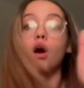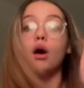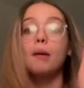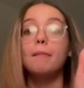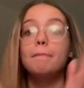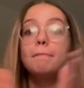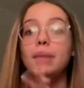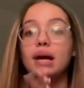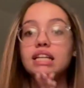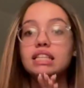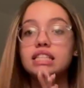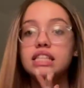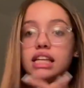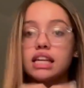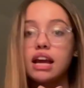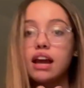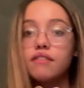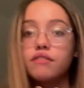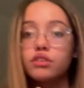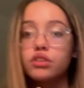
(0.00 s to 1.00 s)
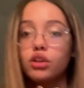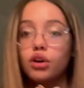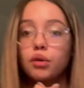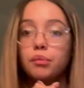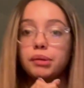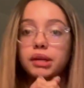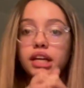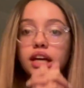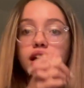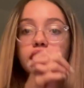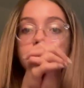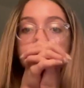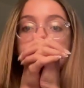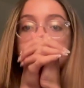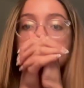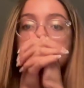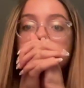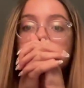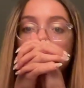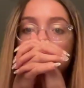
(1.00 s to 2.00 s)
Best thing ever though
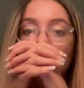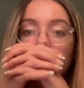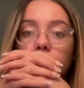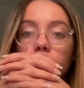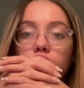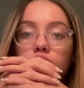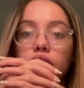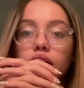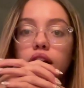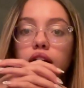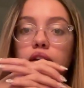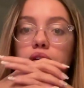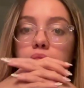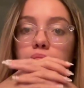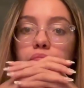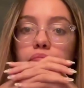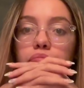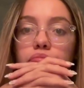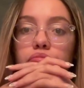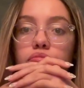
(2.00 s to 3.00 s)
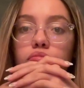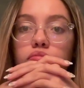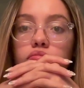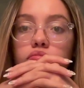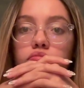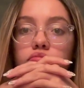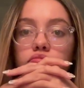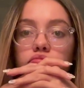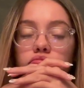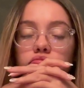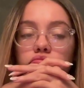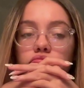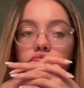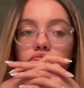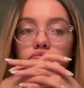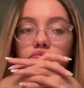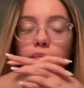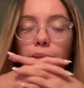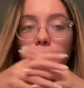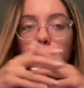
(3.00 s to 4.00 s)
because um
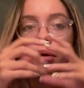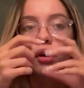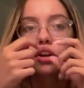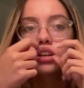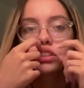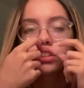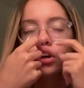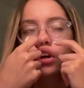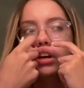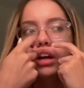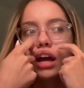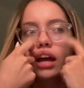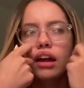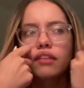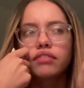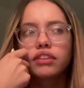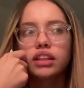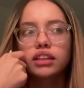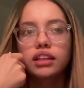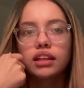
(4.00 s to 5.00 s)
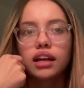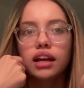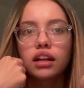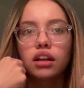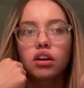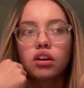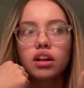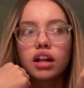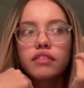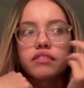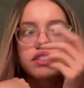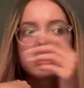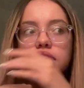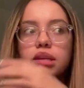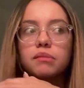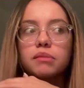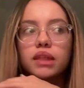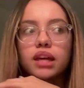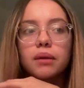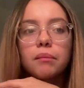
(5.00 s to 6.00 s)
my parties all I feel like they kind of all have the
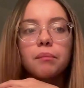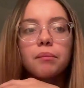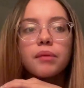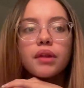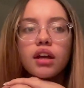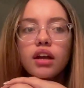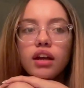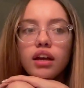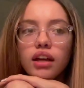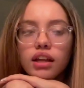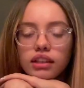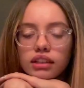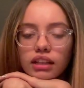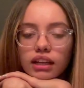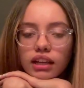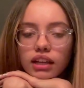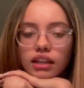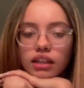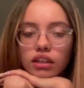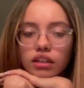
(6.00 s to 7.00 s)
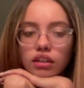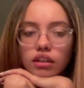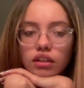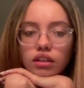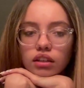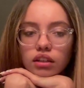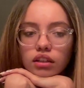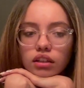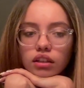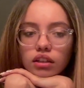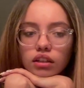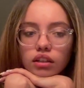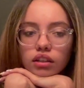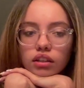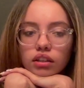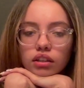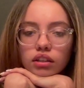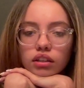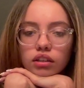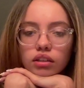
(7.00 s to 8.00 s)
same thing. Like
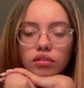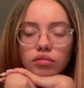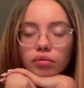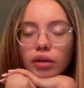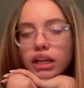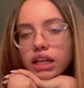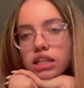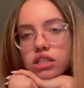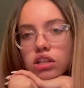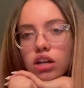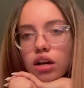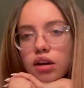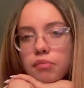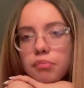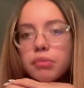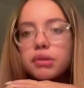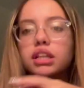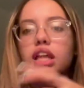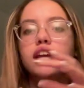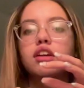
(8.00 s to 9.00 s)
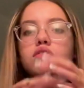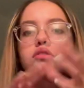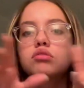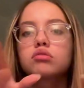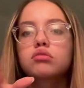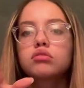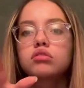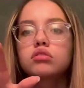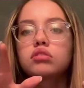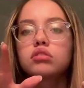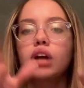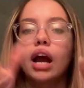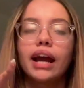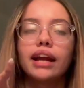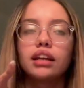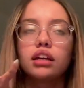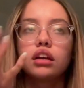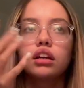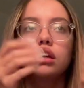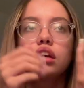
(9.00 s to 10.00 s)
I guess not, but like
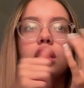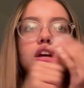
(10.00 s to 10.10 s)
kinda.